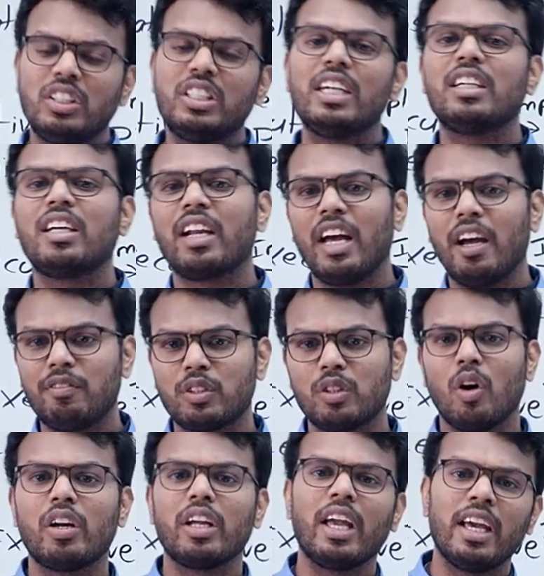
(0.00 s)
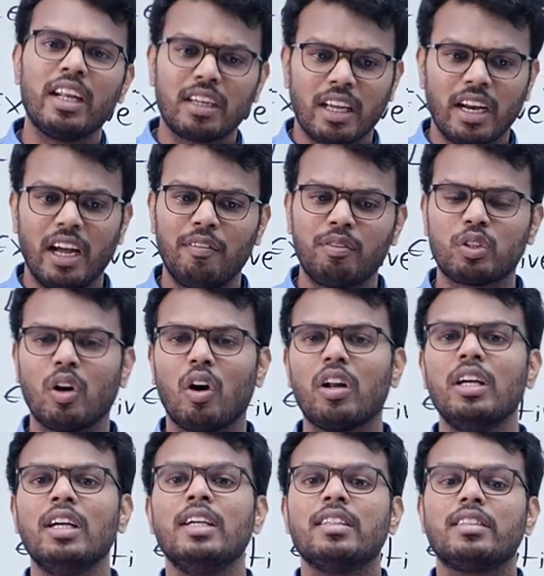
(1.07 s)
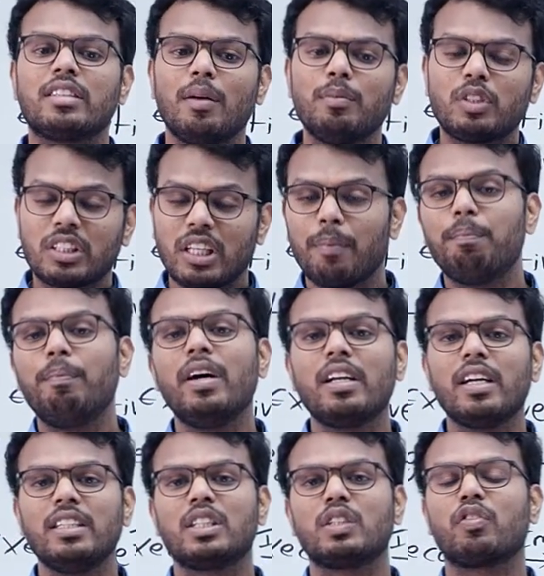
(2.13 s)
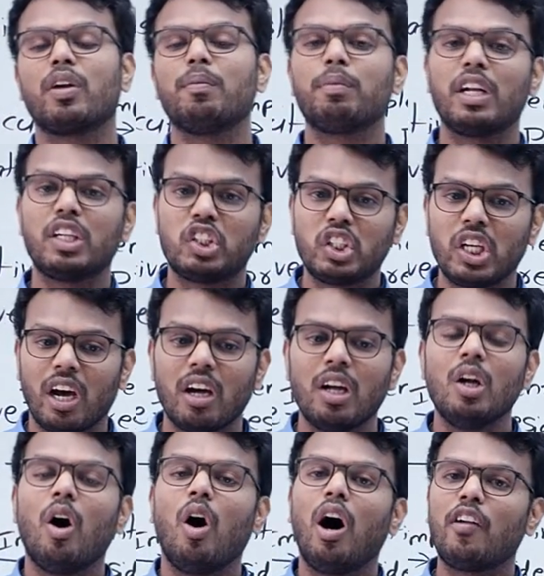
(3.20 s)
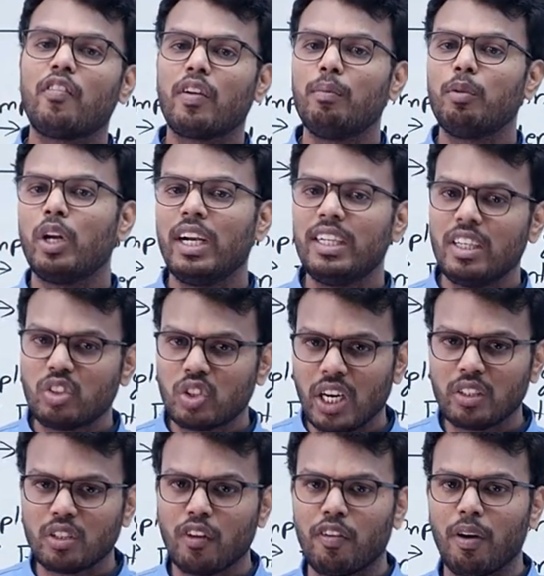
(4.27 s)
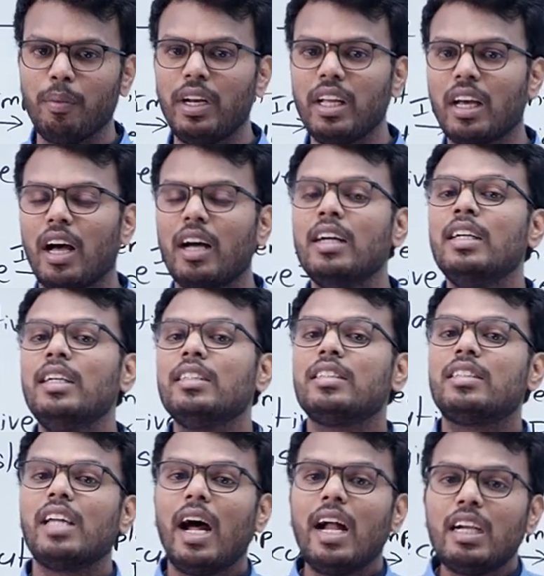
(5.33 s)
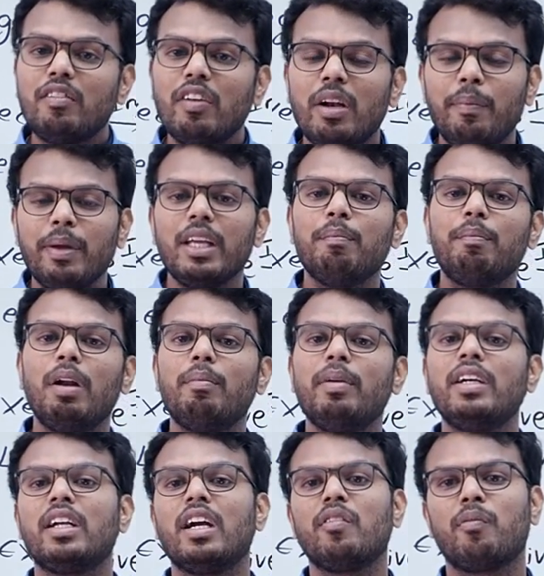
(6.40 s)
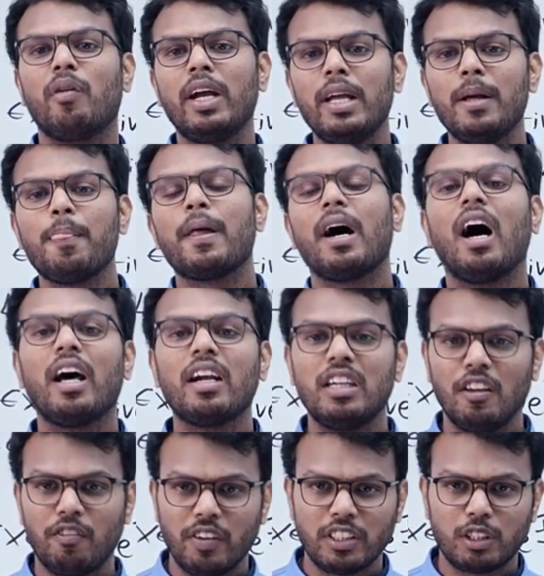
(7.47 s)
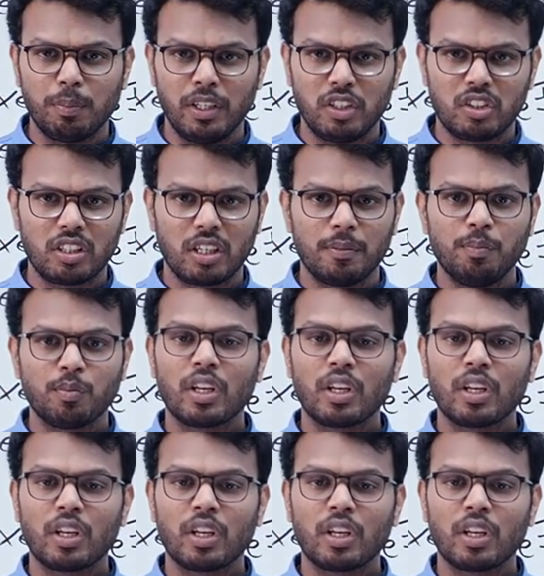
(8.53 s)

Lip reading: jet crafts or aircrafts or some submarines from Russia or from United States of America, that will be implemented by our defense minister.